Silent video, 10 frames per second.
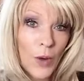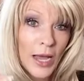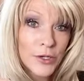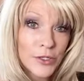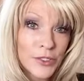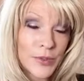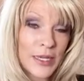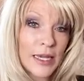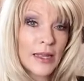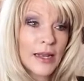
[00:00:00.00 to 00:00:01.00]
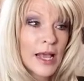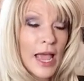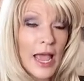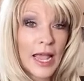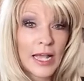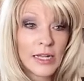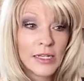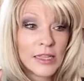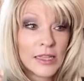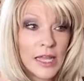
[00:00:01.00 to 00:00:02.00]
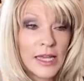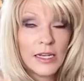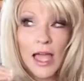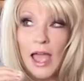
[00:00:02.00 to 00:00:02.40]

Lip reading: you're doing it, and let